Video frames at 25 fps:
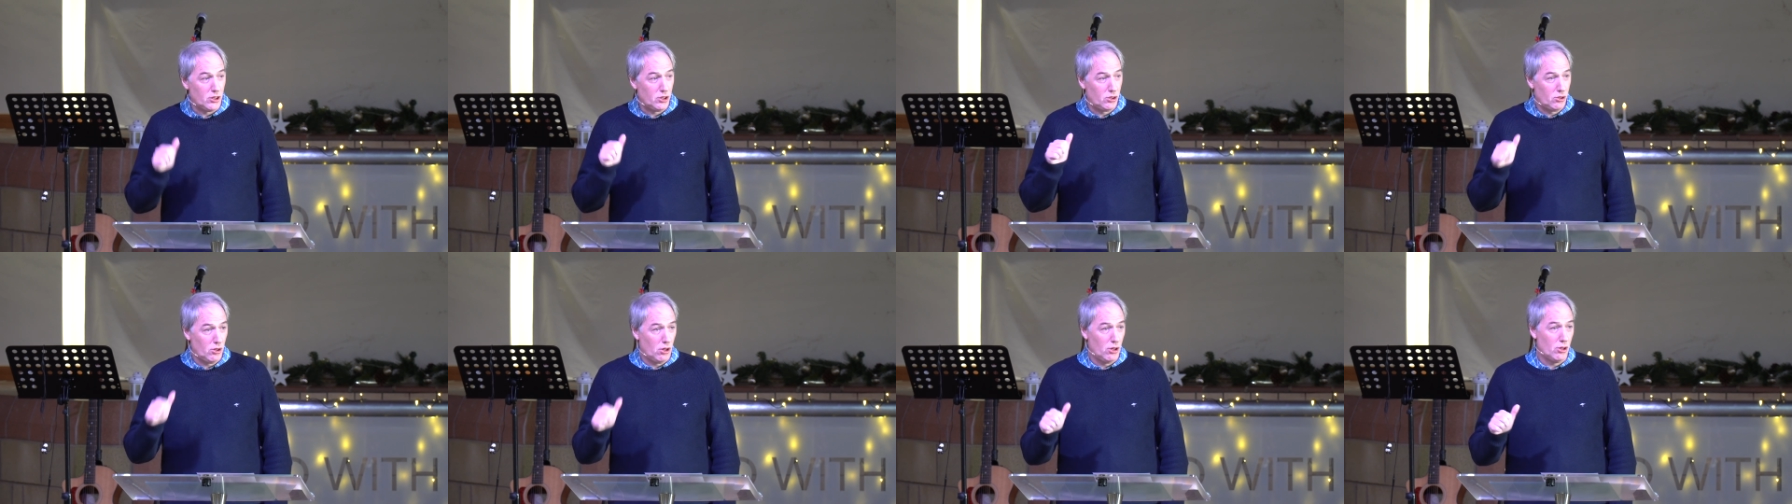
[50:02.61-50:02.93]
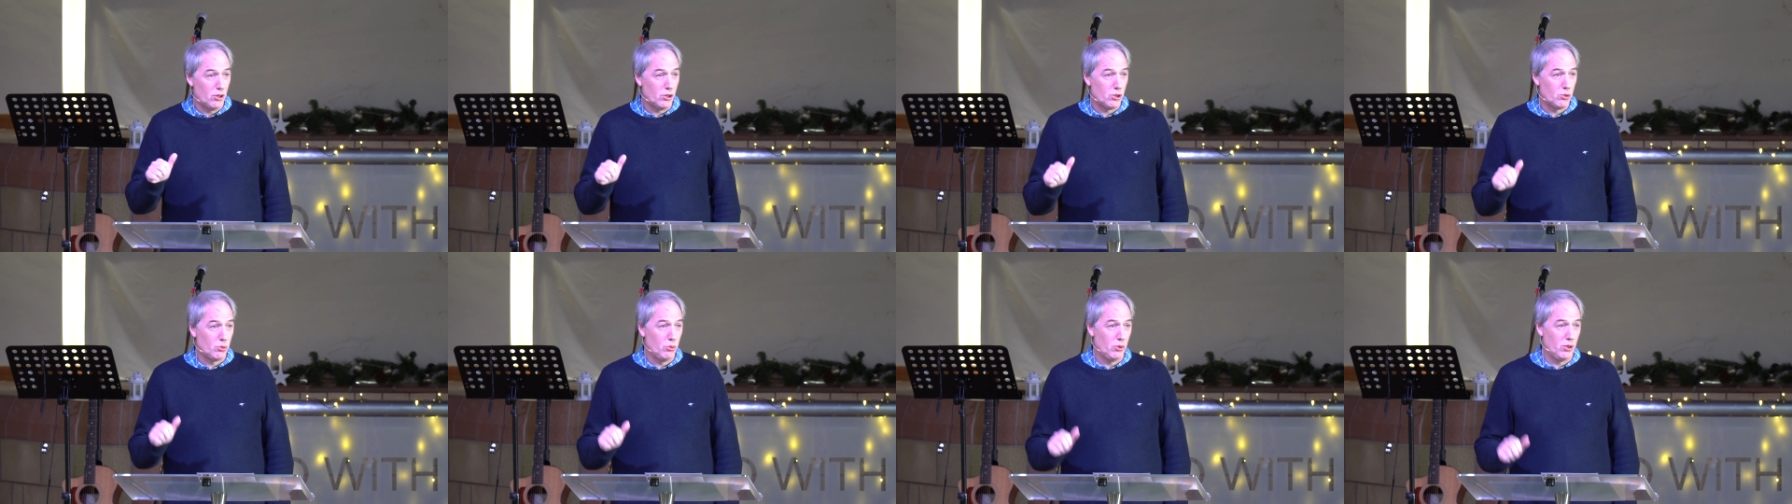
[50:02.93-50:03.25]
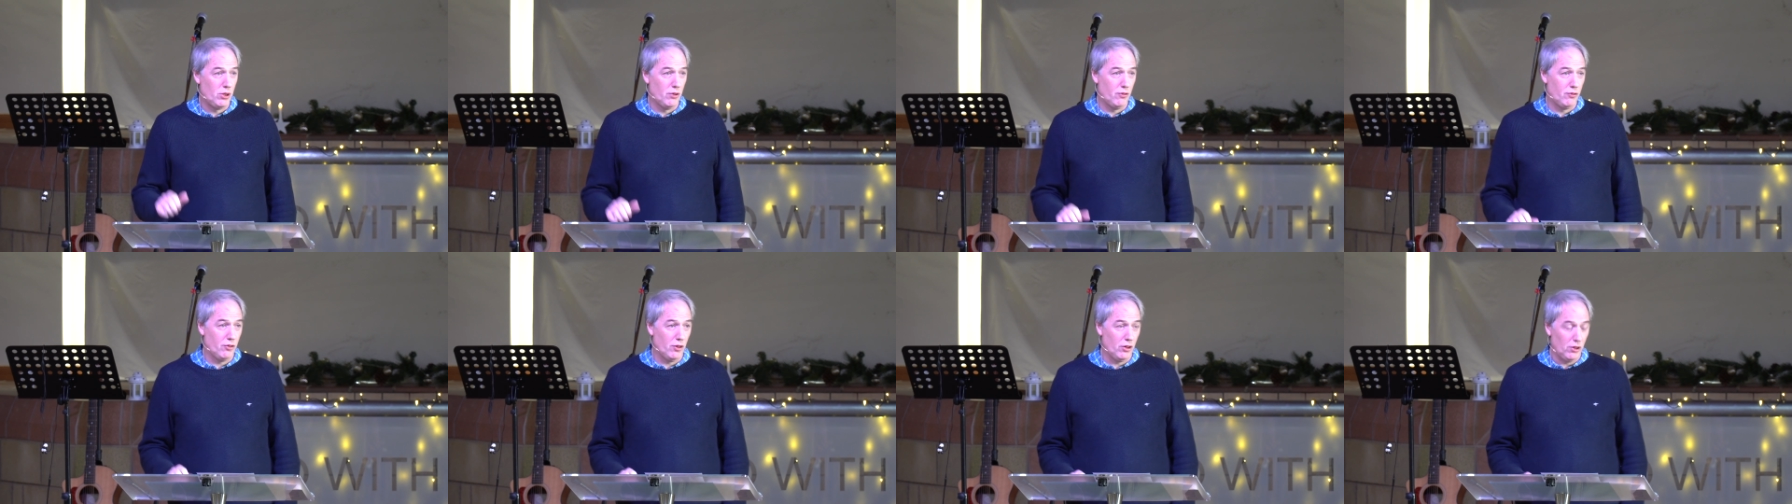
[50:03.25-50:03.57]
starts
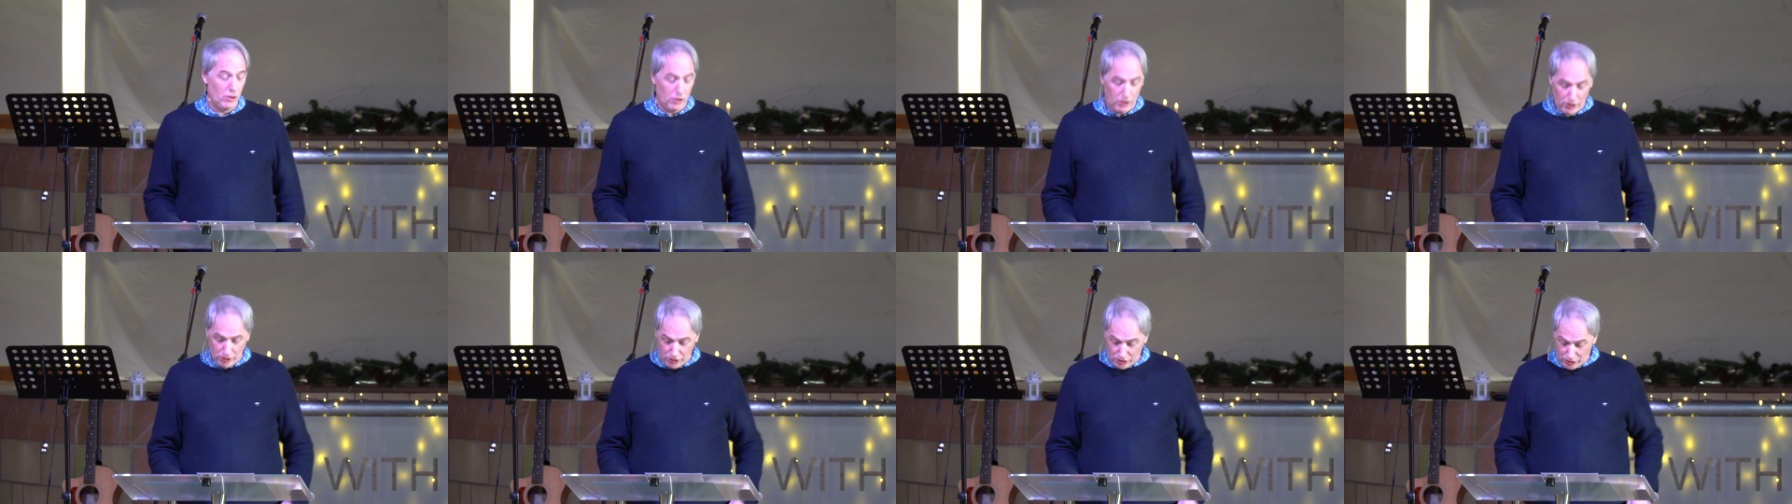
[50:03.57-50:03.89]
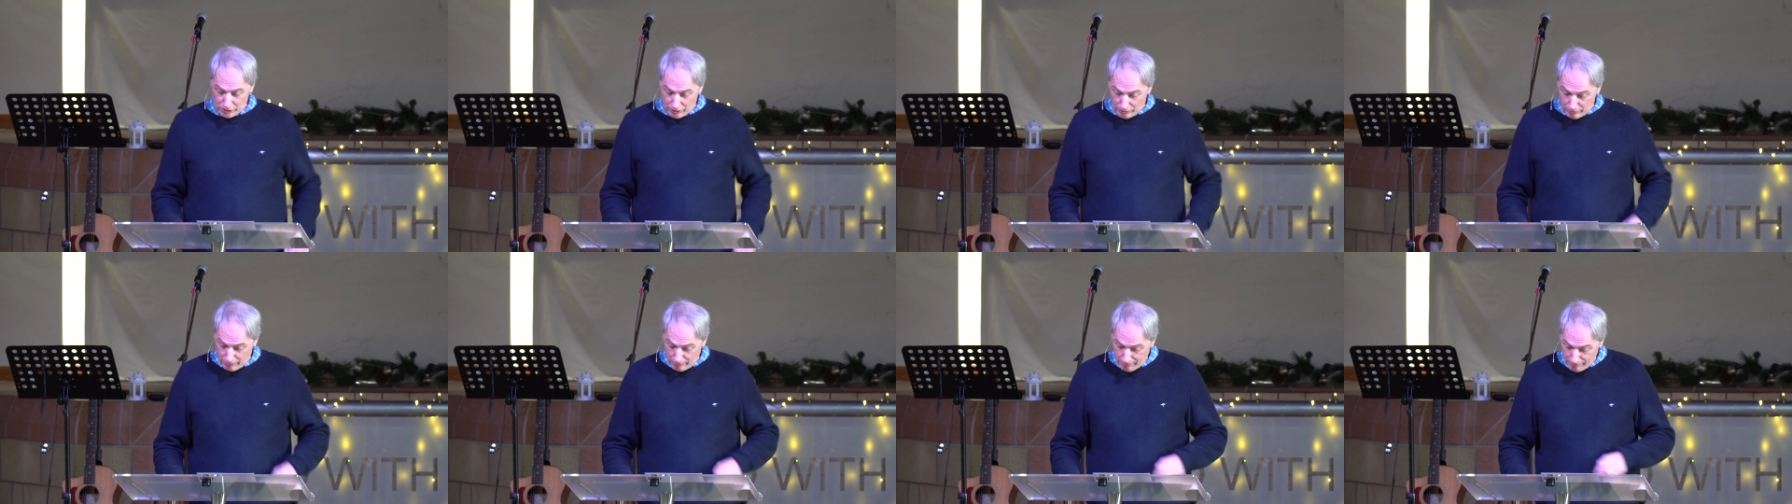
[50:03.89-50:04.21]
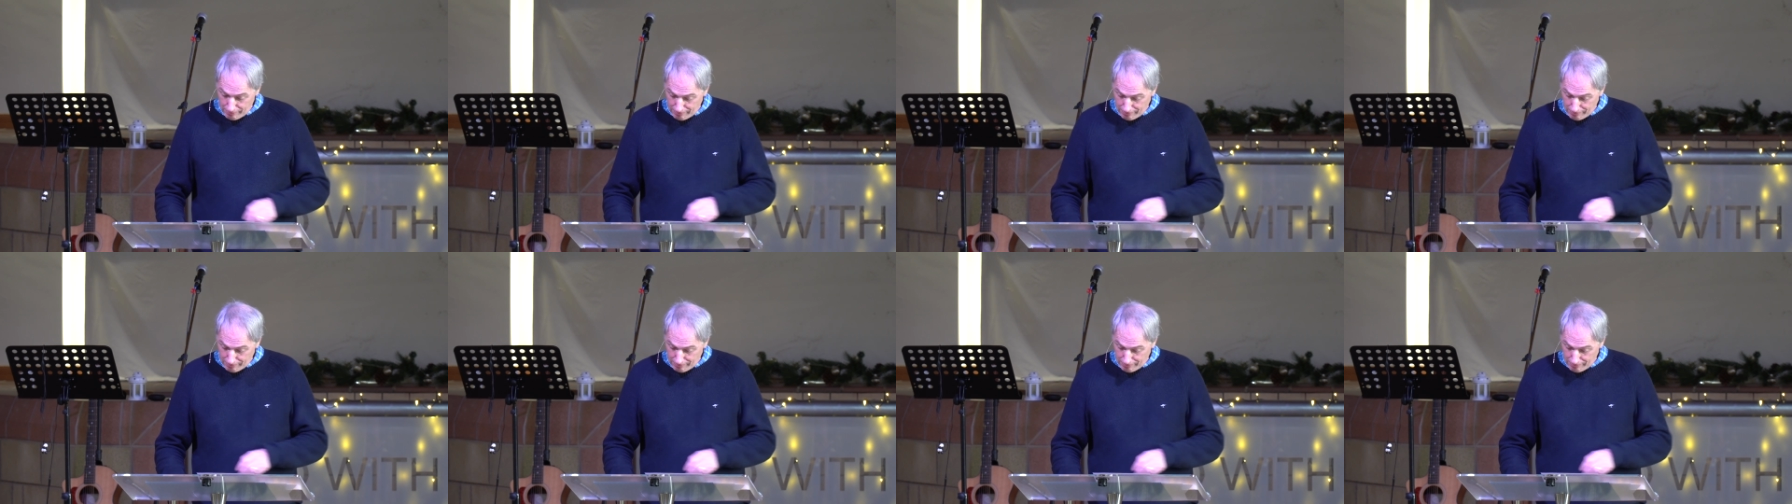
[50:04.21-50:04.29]
with the foundation.